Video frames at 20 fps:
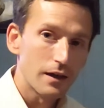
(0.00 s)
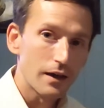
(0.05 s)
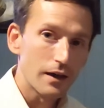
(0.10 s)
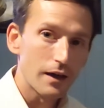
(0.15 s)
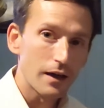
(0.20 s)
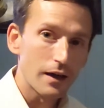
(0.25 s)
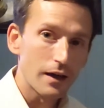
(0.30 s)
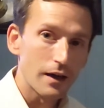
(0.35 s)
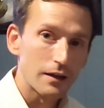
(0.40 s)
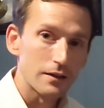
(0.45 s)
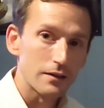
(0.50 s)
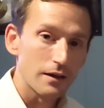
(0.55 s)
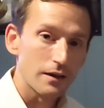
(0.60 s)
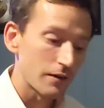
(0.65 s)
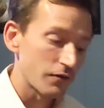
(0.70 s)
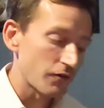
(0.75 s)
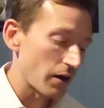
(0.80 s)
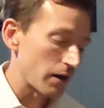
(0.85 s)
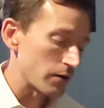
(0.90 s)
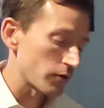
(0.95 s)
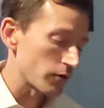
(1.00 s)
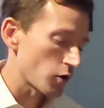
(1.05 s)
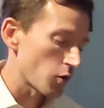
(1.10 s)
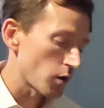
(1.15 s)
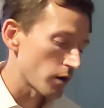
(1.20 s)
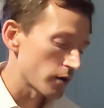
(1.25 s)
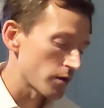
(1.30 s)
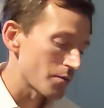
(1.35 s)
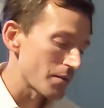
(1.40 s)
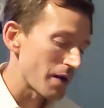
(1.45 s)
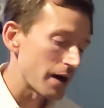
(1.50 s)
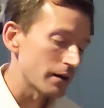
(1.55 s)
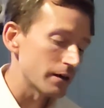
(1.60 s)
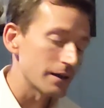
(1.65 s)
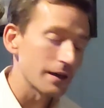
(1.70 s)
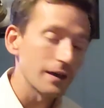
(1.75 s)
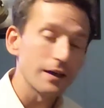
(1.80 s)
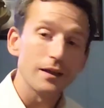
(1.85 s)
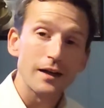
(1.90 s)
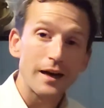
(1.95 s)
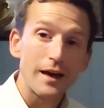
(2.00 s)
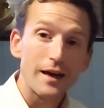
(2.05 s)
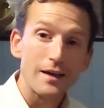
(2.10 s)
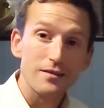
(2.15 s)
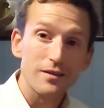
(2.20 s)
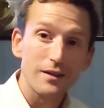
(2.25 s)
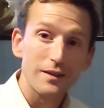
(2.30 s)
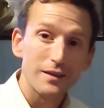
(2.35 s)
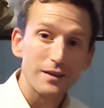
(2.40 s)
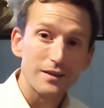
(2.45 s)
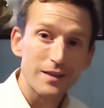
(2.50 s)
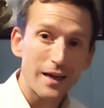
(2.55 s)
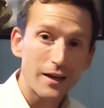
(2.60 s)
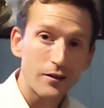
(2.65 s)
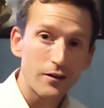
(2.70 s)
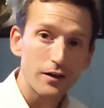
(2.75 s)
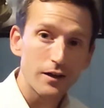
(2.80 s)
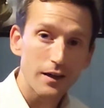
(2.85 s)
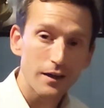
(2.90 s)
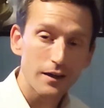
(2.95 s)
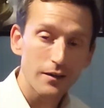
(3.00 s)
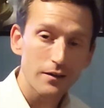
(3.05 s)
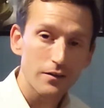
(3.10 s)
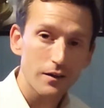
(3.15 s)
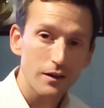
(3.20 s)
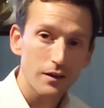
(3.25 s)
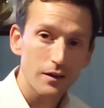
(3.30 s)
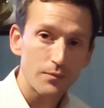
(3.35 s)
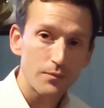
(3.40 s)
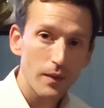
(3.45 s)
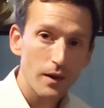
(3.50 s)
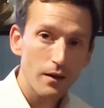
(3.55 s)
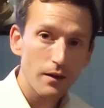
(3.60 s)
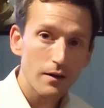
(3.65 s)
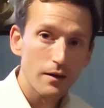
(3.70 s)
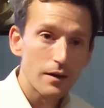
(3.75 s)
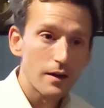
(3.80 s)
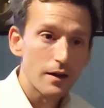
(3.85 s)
And if I record the melody and then I sing the tenor against it,